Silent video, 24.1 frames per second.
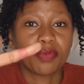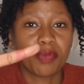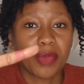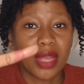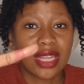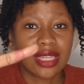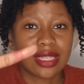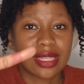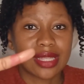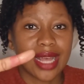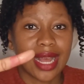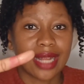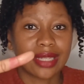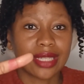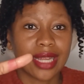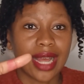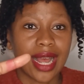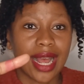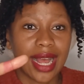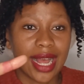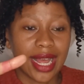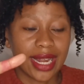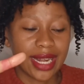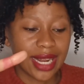means that
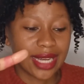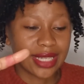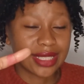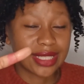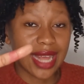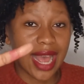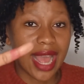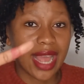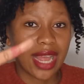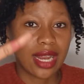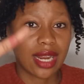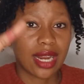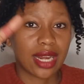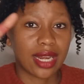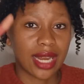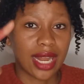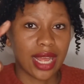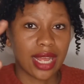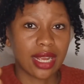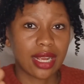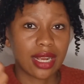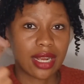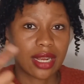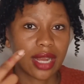hadn't I
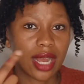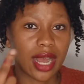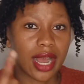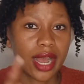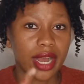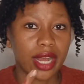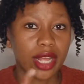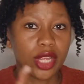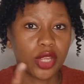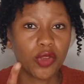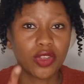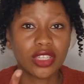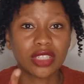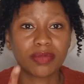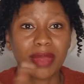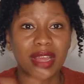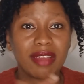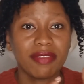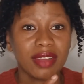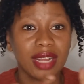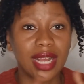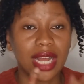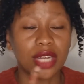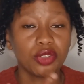used my
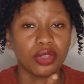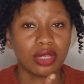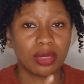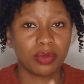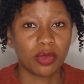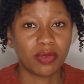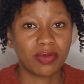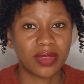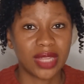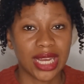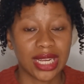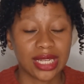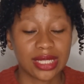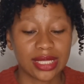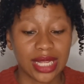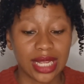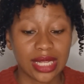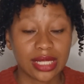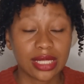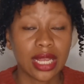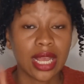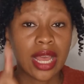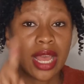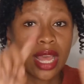finger to remove the
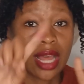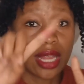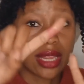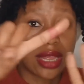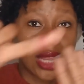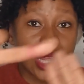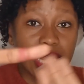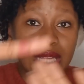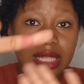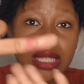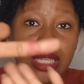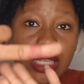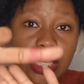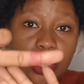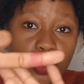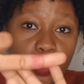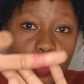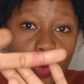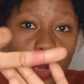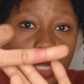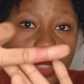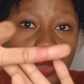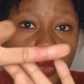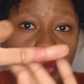excess, this is
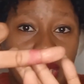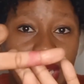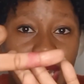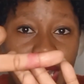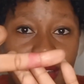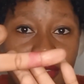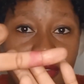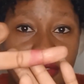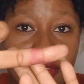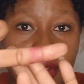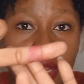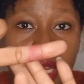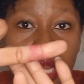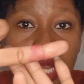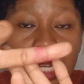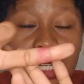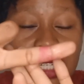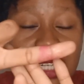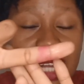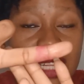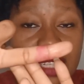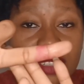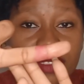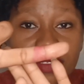what would have
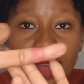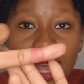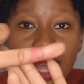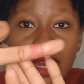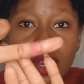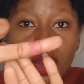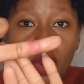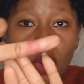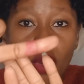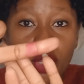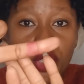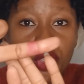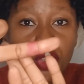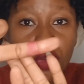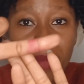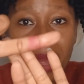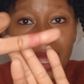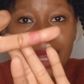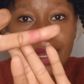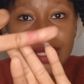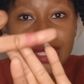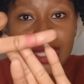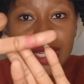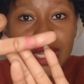transferred onto my
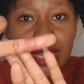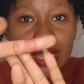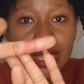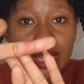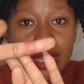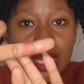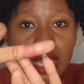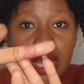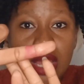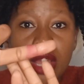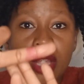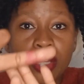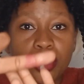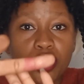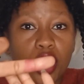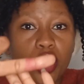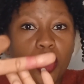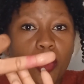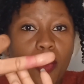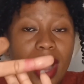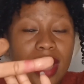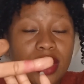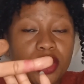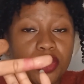teeth. So
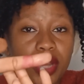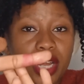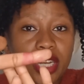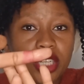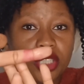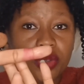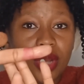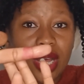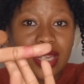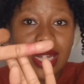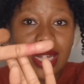you want to ensure